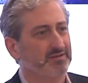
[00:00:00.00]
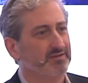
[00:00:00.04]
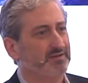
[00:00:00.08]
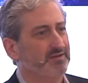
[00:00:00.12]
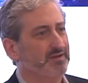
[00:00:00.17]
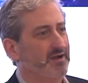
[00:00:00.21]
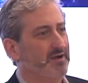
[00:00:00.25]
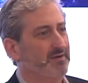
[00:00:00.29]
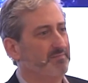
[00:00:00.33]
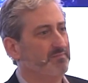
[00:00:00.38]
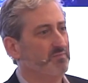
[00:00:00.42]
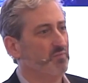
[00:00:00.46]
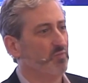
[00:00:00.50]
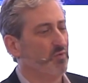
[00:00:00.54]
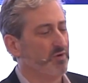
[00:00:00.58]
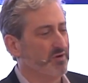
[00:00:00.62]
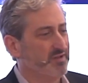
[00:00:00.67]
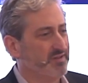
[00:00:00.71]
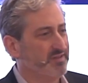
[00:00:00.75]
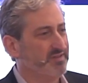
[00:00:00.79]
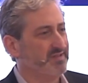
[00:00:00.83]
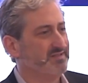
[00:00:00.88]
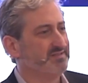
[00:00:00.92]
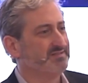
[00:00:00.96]
One
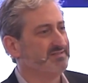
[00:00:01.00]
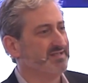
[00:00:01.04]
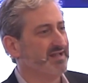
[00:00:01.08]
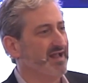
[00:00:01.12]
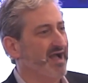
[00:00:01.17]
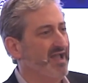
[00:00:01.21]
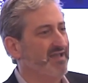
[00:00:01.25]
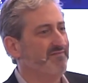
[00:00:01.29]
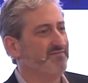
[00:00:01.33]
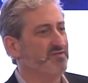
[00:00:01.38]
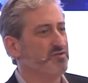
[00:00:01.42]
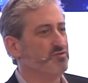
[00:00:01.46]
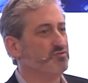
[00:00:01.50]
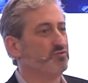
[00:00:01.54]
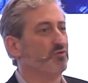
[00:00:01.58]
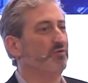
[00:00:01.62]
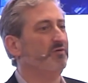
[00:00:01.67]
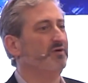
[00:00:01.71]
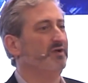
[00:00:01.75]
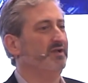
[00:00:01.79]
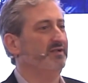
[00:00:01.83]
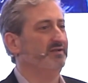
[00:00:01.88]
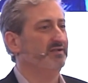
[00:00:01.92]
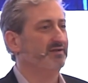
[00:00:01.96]
of the things that I have
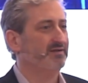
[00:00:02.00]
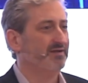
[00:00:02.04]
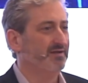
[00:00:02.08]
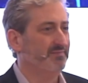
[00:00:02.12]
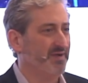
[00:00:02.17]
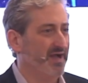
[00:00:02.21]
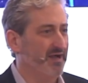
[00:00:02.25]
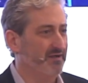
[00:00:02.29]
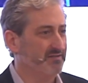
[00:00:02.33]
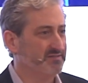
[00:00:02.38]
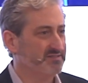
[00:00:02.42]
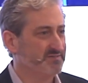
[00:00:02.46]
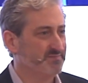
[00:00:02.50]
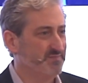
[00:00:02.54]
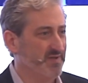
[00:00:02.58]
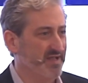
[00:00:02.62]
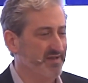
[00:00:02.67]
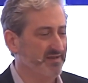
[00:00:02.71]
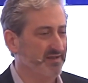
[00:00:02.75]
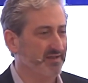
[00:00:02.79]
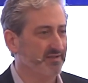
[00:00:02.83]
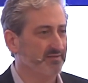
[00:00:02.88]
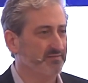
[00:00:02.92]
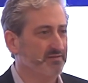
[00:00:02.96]
enjoyed about
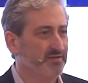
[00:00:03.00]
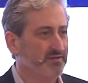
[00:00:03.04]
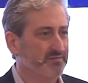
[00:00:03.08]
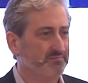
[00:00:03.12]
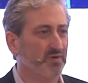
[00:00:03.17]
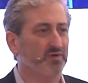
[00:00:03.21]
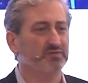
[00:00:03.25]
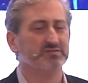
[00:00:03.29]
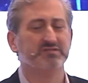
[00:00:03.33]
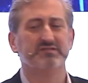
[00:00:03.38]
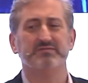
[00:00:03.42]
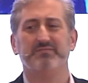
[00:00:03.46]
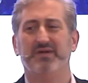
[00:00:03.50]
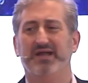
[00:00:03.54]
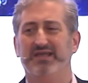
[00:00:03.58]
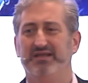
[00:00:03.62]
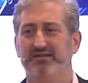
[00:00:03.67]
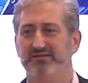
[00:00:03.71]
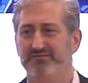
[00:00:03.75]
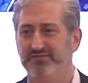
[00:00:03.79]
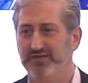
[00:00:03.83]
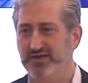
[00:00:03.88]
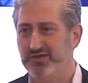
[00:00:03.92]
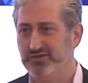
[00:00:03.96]
spending most of my
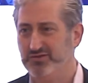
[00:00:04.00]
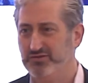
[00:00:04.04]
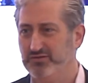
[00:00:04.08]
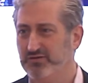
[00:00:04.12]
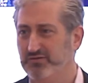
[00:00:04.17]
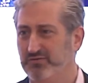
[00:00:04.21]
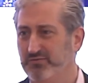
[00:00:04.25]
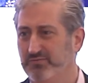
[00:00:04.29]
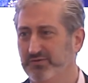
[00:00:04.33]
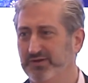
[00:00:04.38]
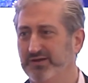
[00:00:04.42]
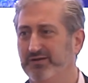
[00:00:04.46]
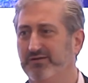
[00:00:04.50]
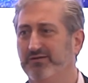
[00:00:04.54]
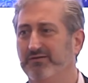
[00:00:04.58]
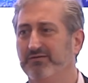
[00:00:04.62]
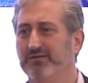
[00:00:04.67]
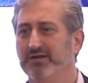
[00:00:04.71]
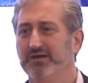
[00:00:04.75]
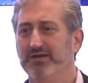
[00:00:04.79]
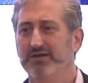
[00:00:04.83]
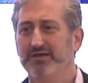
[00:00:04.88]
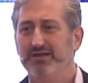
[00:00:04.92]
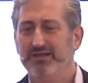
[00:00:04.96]
innovation
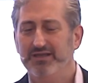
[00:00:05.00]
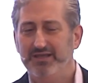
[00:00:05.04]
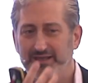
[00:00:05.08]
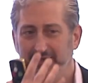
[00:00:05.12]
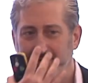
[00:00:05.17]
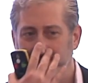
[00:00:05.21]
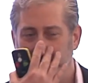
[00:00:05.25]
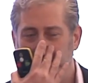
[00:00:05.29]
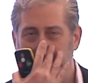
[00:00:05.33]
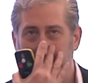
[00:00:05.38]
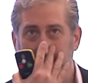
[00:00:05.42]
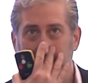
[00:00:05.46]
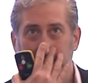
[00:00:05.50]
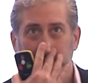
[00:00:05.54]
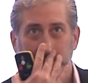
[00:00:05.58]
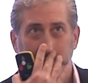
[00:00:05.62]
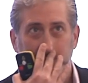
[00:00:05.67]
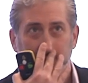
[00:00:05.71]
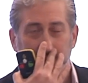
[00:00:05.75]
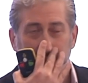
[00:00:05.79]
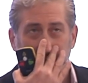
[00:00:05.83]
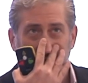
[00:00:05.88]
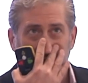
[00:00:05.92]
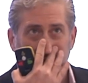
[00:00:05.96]
career in
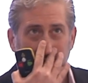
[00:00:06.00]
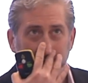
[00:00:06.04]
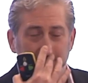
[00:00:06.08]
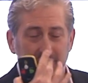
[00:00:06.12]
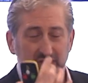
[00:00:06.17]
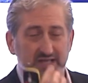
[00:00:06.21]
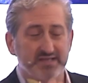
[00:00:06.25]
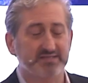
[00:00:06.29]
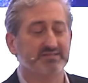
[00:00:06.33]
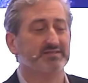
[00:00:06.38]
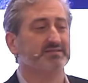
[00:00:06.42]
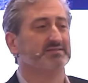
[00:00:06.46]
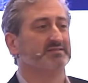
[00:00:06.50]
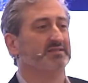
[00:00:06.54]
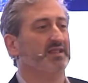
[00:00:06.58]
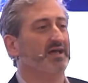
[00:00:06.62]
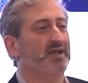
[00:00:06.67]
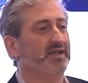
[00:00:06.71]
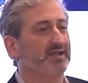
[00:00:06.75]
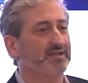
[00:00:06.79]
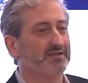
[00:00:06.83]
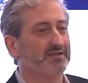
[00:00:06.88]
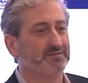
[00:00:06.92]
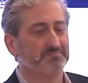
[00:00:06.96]
places
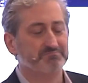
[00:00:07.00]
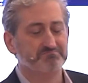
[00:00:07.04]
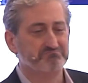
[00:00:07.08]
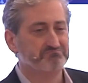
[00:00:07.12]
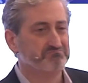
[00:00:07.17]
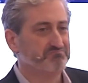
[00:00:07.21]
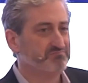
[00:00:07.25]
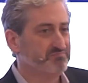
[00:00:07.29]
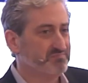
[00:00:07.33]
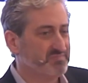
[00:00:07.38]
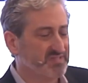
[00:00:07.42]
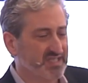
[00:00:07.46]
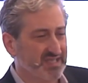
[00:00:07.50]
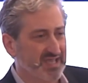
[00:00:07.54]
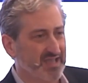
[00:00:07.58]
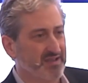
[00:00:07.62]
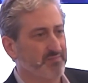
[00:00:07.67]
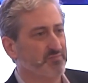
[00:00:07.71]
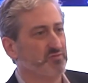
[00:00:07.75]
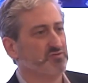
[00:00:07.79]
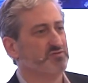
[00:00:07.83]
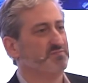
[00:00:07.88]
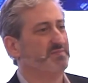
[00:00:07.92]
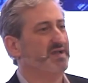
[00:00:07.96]
like
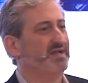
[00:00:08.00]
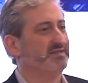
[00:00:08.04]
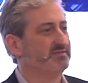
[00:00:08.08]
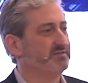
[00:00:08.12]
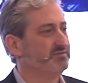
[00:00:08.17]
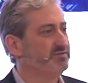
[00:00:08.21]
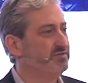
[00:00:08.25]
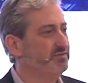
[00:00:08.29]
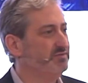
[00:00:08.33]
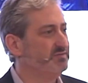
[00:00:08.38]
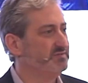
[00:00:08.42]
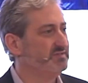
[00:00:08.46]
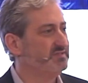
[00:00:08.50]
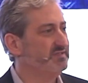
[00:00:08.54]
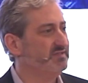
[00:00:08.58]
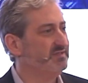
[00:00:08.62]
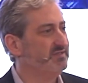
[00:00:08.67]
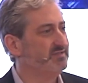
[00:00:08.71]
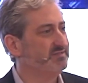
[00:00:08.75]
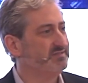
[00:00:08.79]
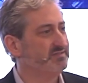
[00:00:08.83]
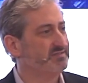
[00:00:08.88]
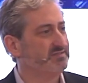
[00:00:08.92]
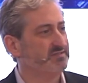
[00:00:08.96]
Cambridge,
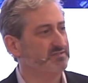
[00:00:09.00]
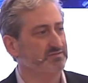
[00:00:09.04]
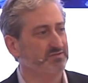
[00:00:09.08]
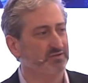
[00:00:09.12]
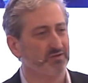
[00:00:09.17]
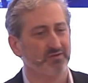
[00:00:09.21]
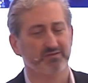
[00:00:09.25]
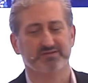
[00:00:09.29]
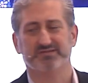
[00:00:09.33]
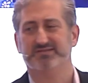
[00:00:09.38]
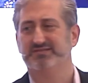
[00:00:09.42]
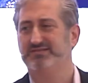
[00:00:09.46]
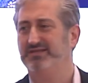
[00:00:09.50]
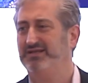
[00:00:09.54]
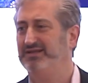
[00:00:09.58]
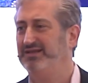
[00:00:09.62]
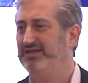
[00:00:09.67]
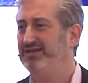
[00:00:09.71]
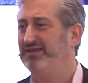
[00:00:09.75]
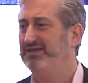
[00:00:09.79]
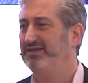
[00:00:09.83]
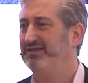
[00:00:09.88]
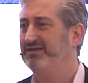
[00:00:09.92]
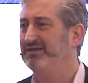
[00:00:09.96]
Massachusetts, and New York
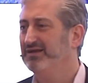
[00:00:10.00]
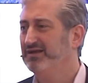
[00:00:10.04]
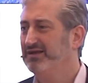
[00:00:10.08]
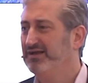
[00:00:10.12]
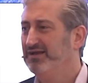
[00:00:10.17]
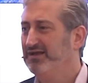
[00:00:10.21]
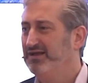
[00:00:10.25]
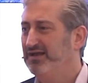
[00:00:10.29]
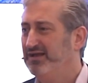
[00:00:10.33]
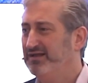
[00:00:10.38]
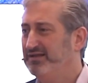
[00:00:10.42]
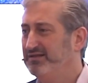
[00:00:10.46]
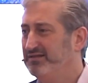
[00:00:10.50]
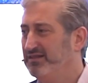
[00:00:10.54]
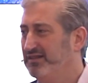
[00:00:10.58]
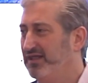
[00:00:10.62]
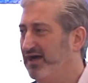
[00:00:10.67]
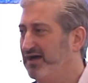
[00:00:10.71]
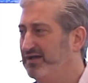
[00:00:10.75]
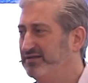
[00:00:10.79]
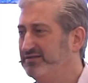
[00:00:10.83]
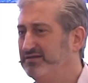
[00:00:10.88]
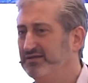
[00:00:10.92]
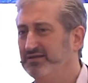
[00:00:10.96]
City, and in
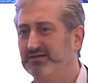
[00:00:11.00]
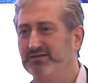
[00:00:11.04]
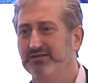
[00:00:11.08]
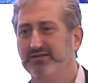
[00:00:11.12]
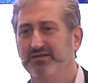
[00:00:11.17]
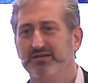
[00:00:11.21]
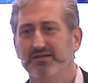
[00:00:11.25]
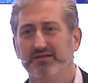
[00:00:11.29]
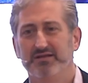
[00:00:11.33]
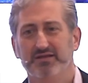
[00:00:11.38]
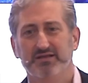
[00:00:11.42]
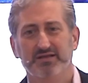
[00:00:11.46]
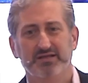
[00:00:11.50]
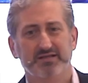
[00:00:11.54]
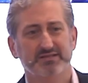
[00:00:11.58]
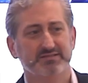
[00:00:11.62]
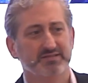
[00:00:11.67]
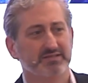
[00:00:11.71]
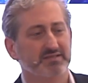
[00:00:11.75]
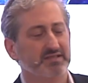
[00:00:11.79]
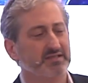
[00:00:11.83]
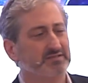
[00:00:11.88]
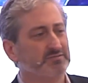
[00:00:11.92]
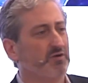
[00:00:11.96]
London, is
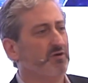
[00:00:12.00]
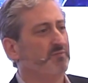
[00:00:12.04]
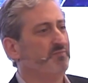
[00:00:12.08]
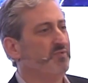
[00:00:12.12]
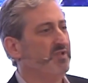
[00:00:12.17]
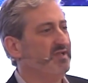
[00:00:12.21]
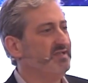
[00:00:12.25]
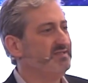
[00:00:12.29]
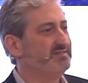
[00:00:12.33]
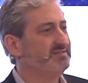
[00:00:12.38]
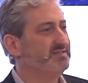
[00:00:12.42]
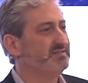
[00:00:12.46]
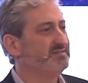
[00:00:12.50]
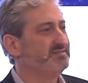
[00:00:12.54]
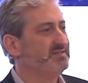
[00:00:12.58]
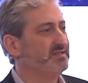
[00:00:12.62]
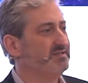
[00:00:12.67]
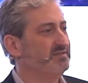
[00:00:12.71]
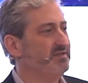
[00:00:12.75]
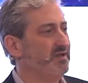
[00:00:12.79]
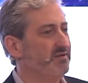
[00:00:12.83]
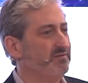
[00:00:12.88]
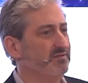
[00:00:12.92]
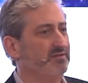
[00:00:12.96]
that these are all places
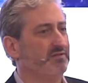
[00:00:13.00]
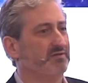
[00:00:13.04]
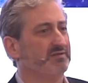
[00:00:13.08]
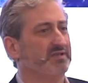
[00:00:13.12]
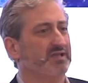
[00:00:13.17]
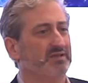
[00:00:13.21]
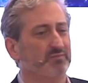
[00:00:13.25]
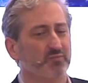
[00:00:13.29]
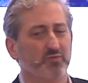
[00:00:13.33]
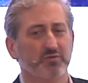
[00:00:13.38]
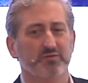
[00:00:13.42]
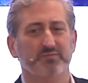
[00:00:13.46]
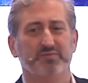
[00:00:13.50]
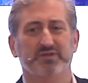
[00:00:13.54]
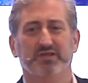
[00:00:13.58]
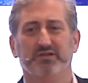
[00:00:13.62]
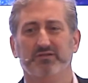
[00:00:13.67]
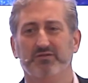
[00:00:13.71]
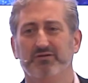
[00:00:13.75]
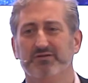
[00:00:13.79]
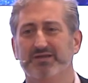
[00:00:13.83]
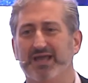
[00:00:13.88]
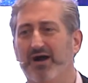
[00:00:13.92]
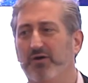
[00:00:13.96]
that not only look inward, but they
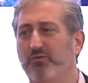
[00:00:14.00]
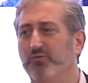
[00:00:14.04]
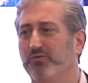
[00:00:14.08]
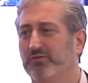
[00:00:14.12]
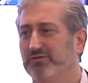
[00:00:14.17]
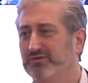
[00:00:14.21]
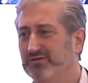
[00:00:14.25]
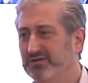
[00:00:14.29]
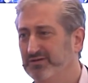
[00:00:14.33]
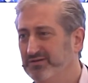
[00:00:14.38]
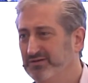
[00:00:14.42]
look outward.